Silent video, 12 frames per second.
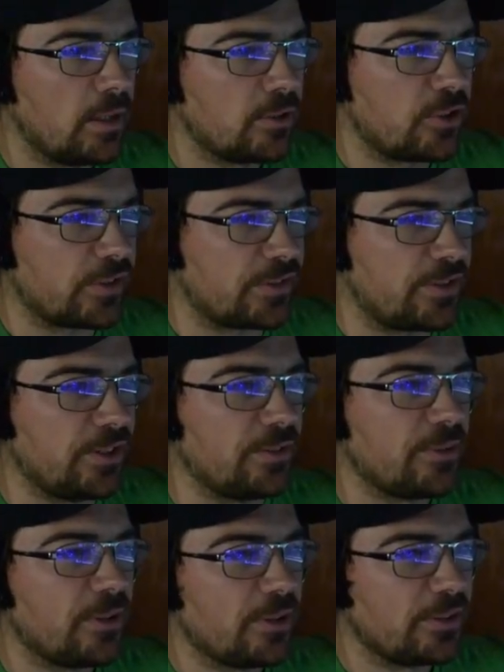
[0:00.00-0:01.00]
Just
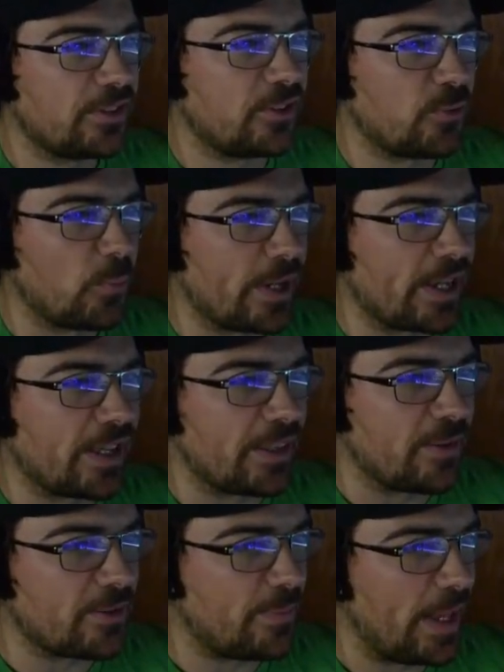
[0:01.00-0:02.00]
swinging
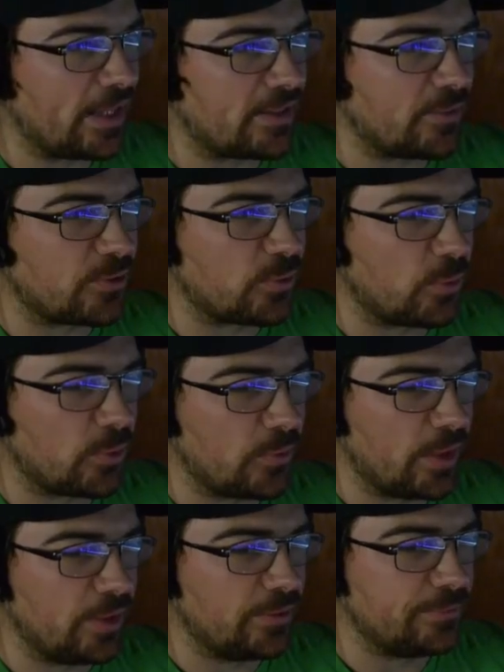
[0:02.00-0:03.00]
this massive sword
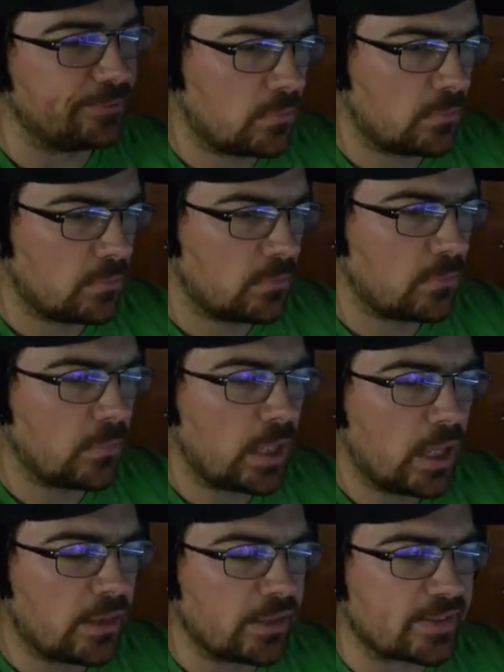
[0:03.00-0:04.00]
around.
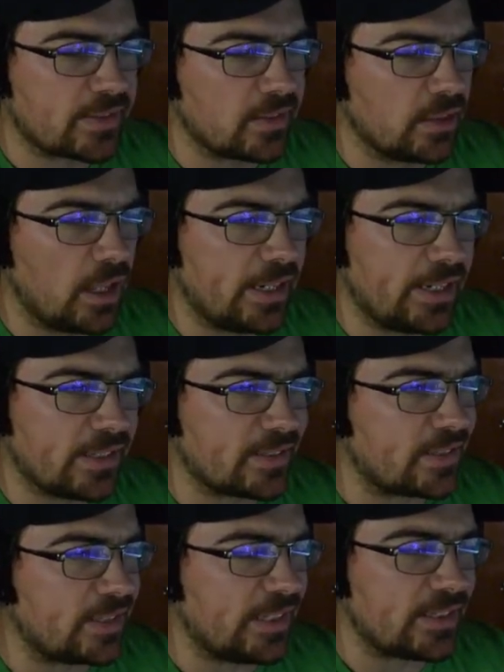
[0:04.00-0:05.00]
The
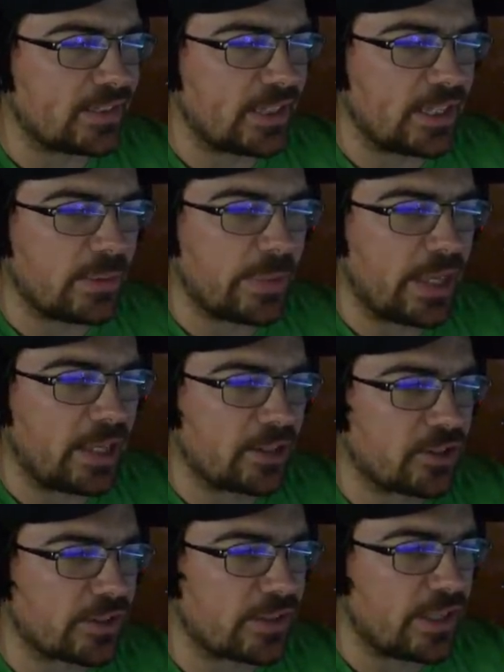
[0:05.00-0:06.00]
slightest CC, man,
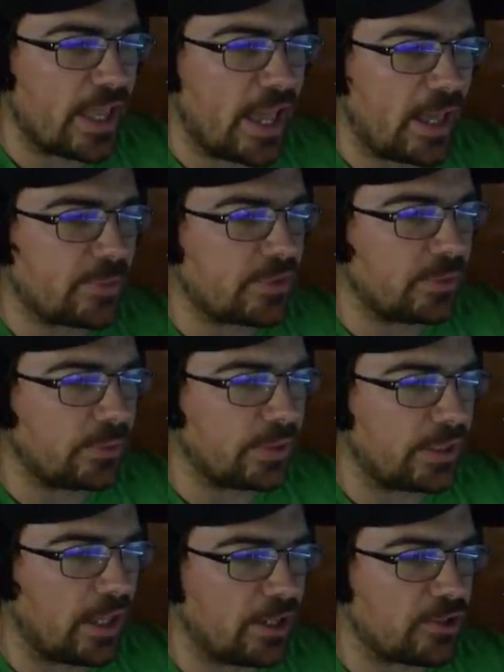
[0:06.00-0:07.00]
just absolutely
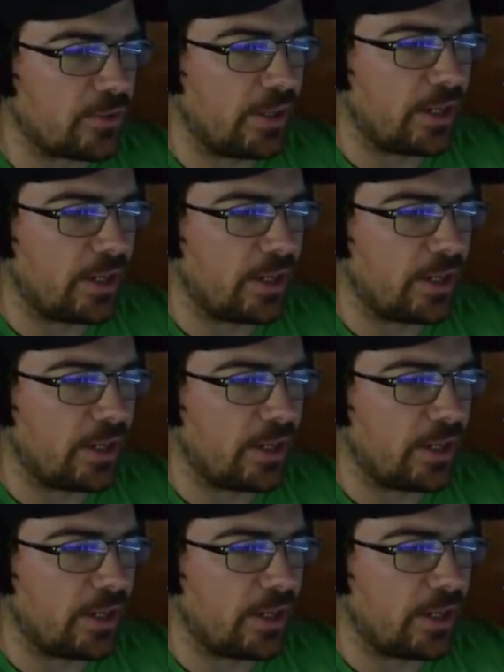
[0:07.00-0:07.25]
knocks you out